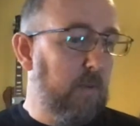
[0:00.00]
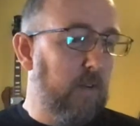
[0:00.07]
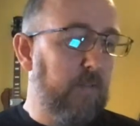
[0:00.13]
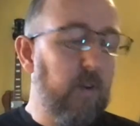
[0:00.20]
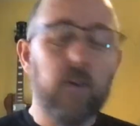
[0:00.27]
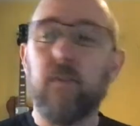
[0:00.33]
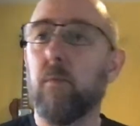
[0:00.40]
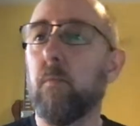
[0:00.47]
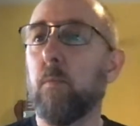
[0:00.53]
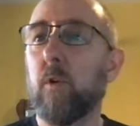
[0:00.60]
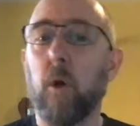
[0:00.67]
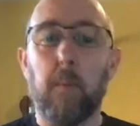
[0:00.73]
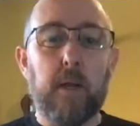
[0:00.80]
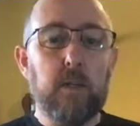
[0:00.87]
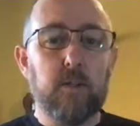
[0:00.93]
A few of them
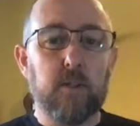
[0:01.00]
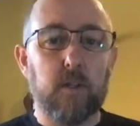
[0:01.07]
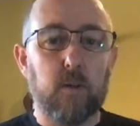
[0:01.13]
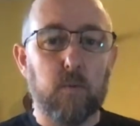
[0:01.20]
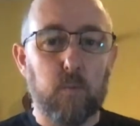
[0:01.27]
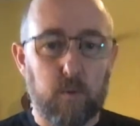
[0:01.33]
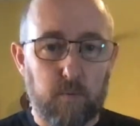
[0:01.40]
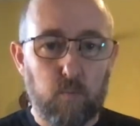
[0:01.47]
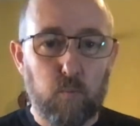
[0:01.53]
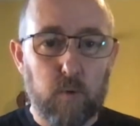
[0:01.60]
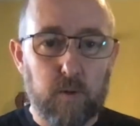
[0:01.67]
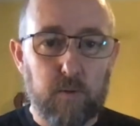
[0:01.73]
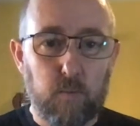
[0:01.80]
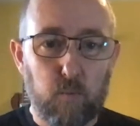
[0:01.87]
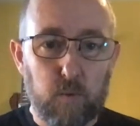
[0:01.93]
come in, so
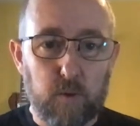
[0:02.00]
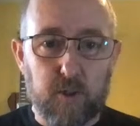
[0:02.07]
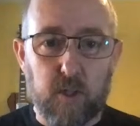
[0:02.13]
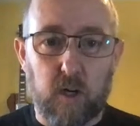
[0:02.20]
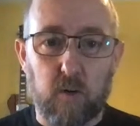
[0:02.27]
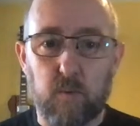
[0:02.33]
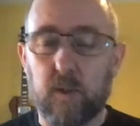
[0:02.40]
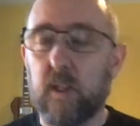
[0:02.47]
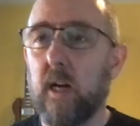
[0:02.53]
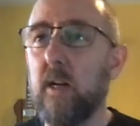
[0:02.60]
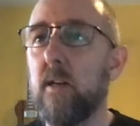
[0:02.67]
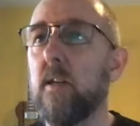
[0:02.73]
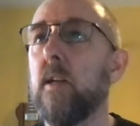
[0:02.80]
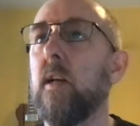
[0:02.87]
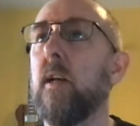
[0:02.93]
we'll start with that.